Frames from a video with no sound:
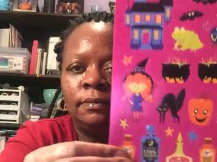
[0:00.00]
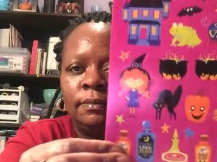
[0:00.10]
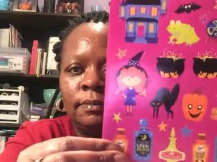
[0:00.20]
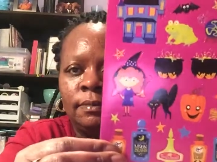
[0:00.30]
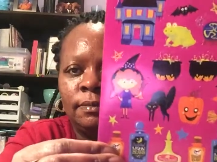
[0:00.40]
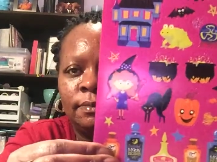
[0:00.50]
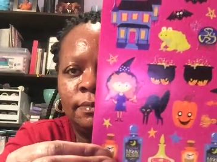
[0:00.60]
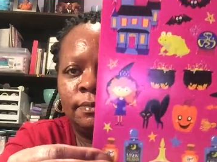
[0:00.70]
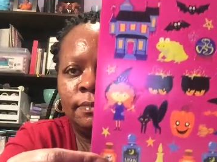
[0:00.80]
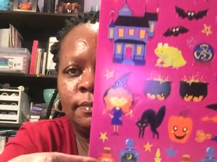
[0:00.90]

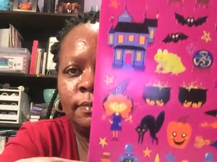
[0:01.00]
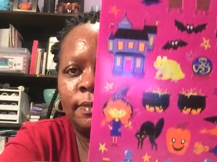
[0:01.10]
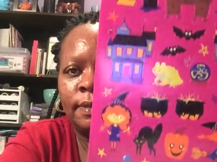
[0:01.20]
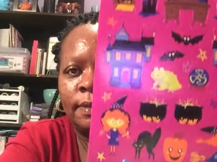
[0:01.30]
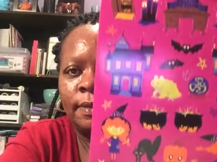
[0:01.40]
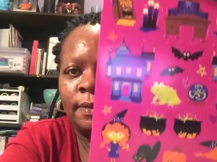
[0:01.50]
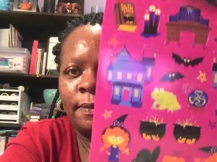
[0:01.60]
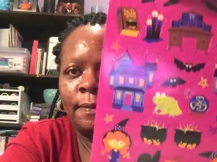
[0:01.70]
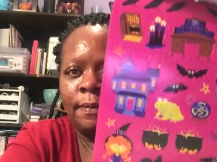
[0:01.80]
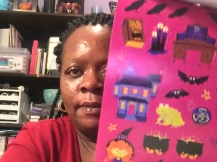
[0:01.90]

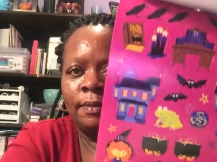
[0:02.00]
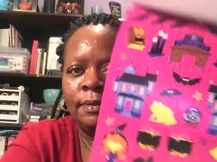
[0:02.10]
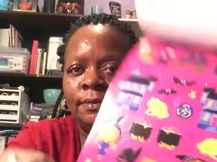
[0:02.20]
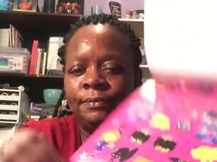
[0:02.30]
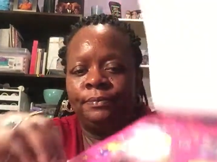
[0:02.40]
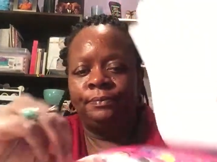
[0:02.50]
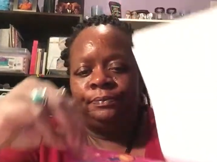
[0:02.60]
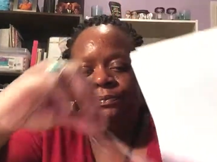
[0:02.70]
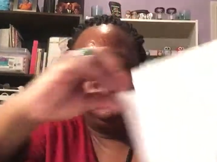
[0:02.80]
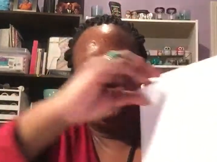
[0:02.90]

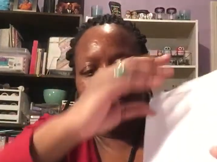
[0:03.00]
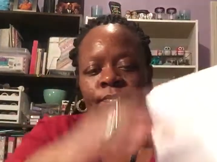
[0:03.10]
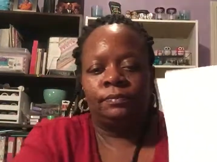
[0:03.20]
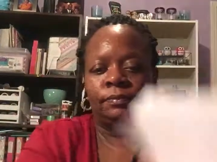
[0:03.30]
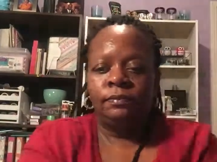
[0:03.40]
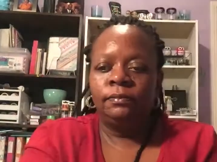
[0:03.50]
(silence)